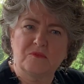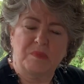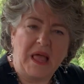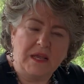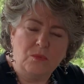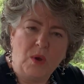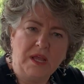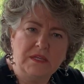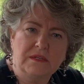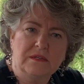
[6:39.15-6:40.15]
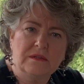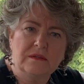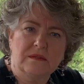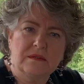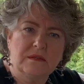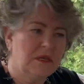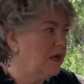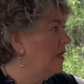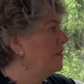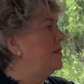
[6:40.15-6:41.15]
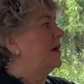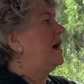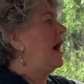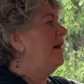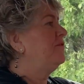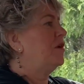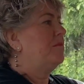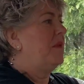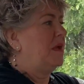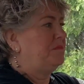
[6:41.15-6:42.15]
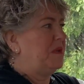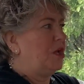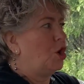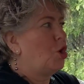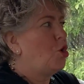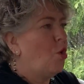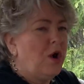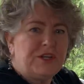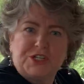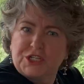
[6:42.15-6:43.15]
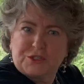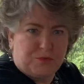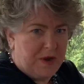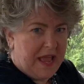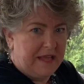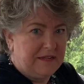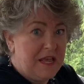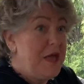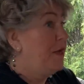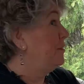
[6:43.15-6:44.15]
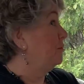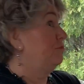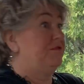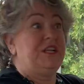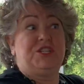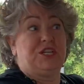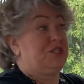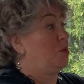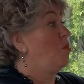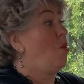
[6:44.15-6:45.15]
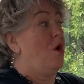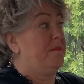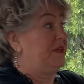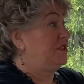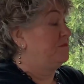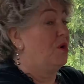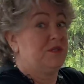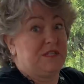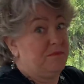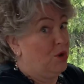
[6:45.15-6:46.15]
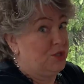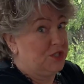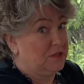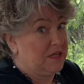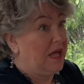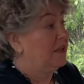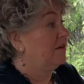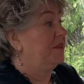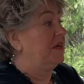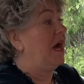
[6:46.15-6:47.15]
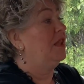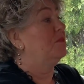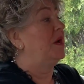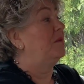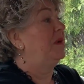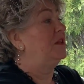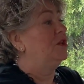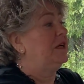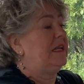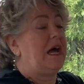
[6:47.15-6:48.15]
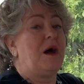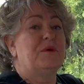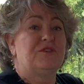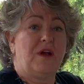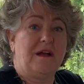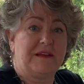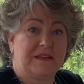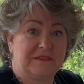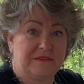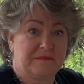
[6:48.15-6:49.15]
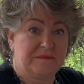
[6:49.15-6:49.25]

Black and white. The cover might be gorgeous red, the richest, warmest, most emotional color on the color wheel, but look at our drawings.